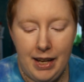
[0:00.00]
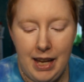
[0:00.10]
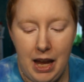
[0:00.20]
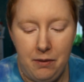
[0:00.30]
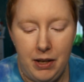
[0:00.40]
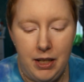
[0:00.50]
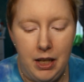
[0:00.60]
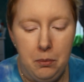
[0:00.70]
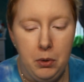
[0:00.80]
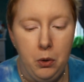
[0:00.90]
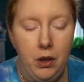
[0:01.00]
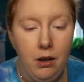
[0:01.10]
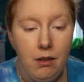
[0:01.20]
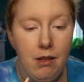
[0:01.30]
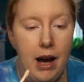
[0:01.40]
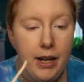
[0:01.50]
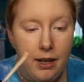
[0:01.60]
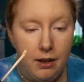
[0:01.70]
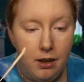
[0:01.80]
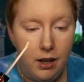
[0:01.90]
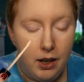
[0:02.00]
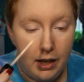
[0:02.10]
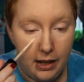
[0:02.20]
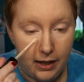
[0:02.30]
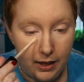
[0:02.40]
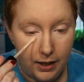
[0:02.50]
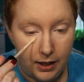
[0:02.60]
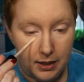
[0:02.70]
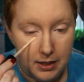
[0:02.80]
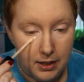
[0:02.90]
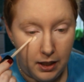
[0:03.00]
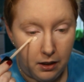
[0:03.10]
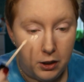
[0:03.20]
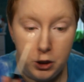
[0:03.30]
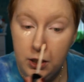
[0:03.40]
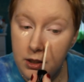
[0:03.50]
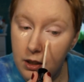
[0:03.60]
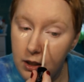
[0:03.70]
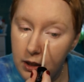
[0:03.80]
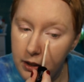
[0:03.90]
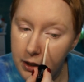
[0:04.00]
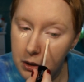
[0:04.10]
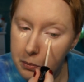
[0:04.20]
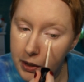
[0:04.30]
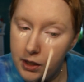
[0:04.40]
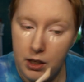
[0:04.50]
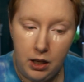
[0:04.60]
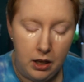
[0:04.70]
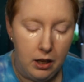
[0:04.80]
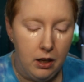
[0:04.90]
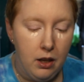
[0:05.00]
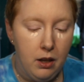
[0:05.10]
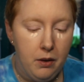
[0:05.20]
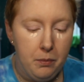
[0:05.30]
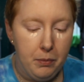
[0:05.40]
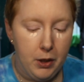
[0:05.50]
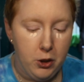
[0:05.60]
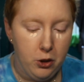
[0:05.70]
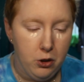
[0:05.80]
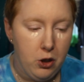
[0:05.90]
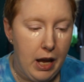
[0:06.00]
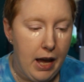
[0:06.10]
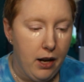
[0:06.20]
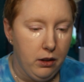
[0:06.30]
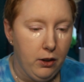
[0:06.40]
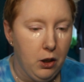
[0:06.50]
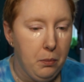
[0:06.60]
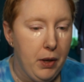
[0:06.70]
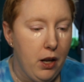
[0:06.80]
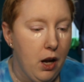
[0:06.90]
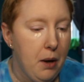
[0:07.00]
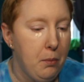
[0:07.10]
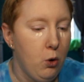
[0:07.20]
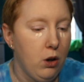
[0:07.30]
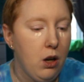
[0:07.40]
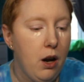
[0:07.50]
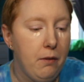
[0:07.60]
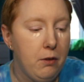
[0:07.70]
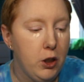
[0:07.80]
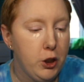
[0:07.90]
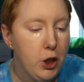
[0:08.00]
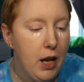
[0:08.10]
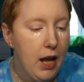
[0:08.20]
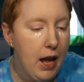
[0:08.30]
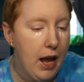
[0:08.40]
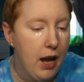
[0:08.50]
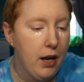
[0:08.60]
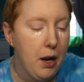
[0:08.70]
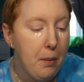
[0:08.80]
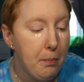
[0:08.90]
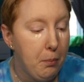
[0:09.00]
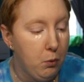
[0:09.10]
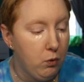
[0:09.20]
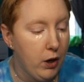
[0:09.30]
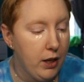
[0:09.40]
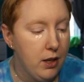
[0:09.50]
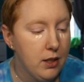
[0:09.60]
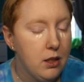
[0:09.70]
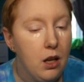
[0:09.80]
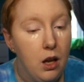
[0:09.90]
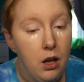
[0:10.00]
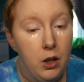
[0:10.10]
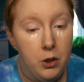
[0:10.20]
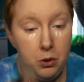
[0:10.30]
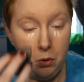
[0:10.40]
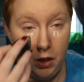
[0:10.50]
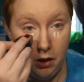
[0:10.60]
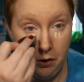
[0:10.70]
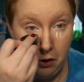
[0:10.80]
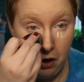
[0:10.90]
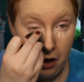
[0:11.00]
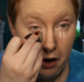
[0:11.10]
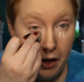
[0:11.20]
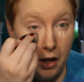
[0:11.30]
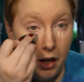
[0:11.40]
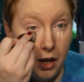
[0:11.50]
KVD Beauty Lock-It concealer, just a little bit, just to add a little bit more coverage and brightness to the under eye.